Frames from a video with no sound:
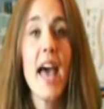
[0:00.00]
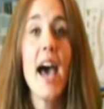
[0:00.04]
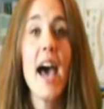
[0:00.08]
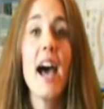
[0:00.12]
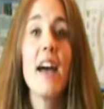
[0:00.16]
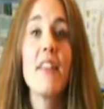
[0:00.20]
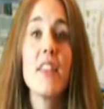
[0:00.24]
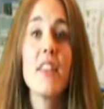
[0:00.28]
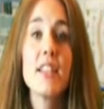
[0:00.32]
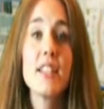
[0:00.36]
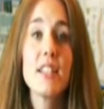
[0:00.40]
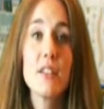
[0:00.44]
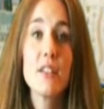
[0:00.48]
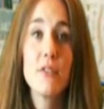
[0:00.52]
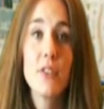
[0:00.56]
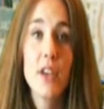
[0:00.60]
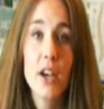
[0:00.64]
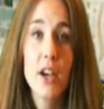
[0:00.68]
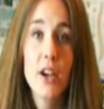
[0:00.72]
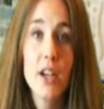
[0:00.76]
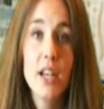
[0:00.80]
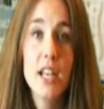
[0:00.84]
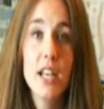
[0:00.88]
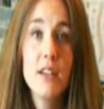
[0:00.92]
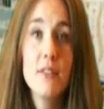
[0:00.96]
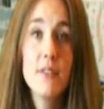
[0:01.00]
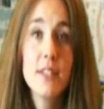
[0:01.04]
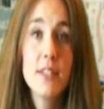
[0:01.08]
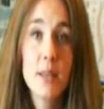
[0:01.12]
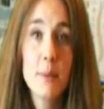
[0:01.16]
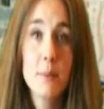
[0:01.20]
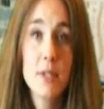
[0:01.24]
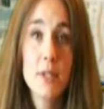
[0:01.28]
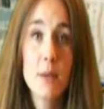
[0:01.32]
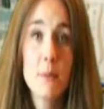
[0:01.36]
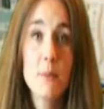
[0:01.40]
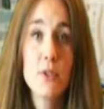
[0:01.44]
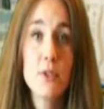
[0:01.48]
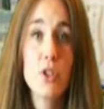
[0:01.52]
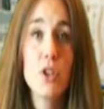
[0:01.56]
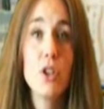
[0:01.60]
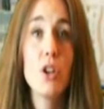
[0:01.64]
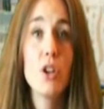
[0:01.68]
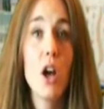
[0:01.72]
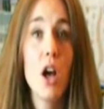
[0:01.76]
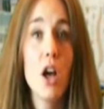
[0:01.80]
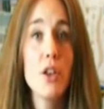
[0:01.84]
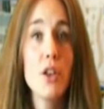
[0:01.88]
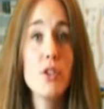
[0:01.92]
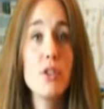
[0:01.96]
And the severity of symptoms could
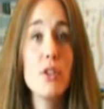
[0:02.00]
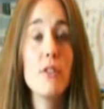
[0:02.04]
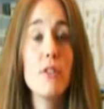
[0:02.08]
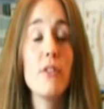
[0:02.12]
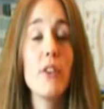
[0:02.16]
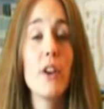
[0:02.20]
also